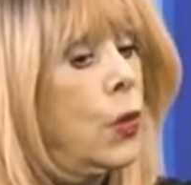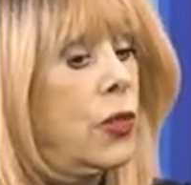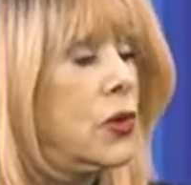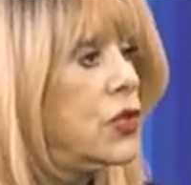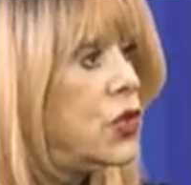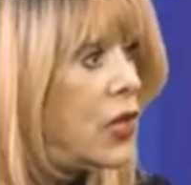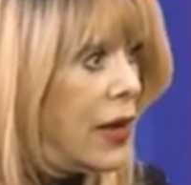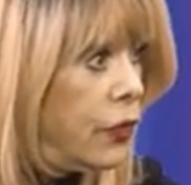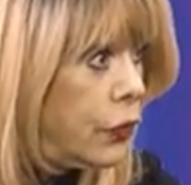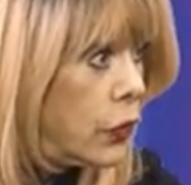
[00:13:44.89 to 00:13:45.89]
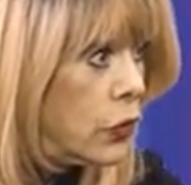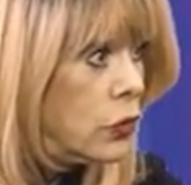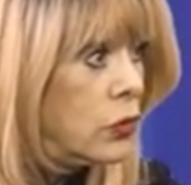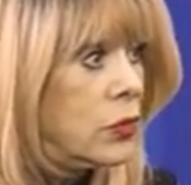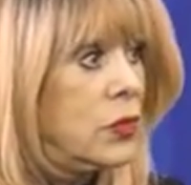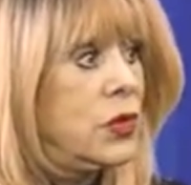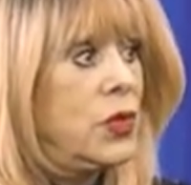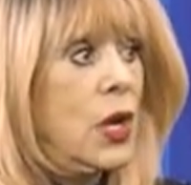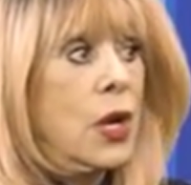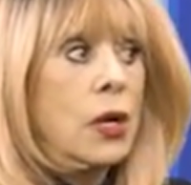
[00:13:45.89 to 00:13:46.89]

whether it's safe rooms.